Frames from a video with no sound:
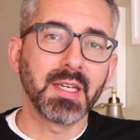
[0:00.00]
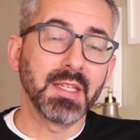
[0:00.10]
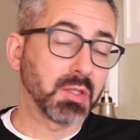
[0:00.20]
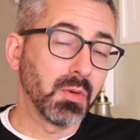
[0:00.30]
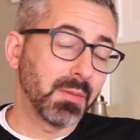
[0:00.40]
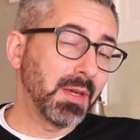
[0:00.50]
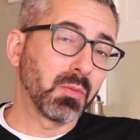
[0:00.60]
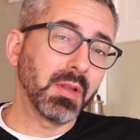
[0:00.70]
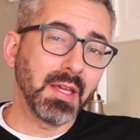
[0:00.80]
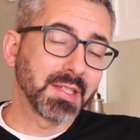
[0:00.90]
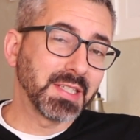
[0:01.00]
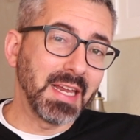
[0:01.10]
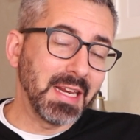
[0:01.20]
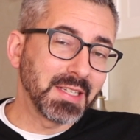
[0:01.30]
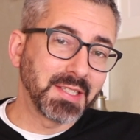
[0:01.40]
it's going to be really
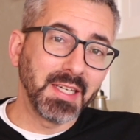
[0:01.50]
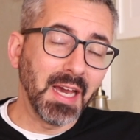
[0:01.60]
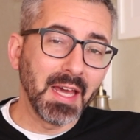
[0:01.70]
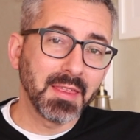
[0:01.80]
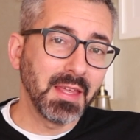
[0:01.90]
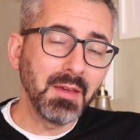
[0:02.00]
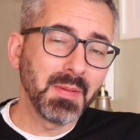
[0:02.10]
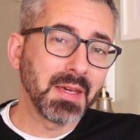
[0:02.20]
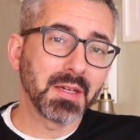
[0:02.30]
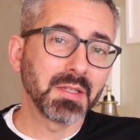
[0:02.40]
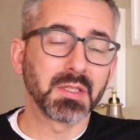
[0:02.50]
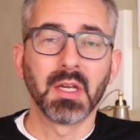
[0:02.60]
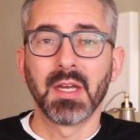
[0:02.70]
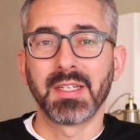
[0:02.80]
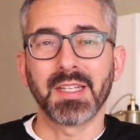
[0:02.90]
exciting to see, I think, because
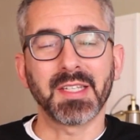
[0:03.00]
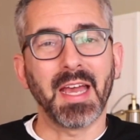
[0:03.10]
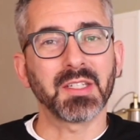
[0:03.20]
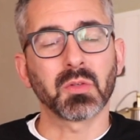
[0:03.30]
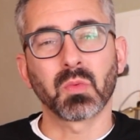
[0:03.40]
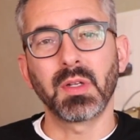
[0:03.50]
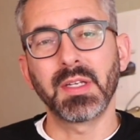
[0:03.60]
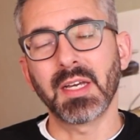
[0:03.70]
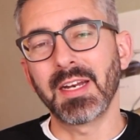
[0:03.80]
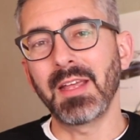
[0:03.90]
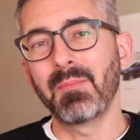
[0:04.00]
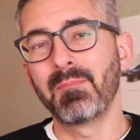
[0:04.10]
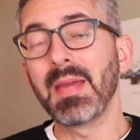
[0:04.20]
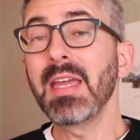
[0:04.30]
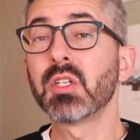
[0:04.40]
Tesla hasn't really done any
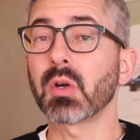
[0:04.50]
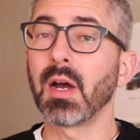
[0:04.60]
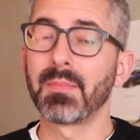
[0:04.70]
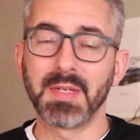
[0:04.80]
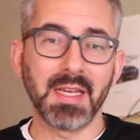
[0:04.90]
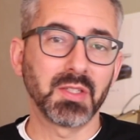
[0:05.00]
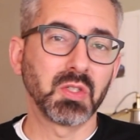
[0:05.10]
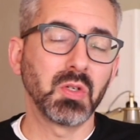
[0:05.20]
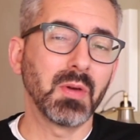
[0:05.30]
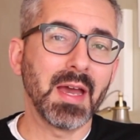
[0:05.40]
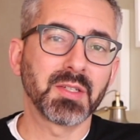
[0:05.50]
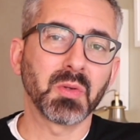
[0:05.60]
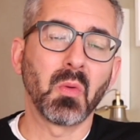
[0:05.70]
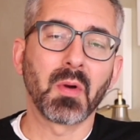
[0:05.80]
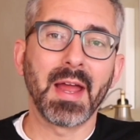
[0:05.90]
major updates to S
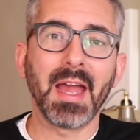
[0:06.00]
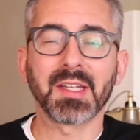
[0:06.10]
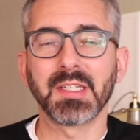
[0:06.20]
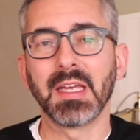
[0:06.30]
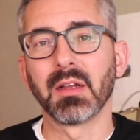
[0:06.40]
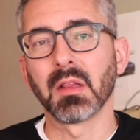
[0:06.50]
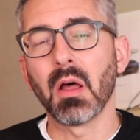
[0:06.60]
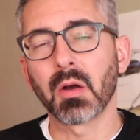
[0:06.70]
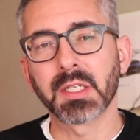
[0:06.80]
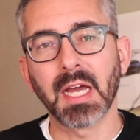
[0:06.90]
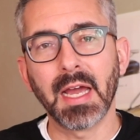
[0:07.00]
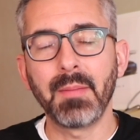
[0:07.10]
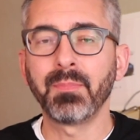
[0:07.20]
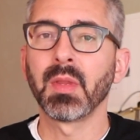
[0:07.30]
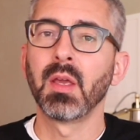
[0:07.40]
or X in a long time.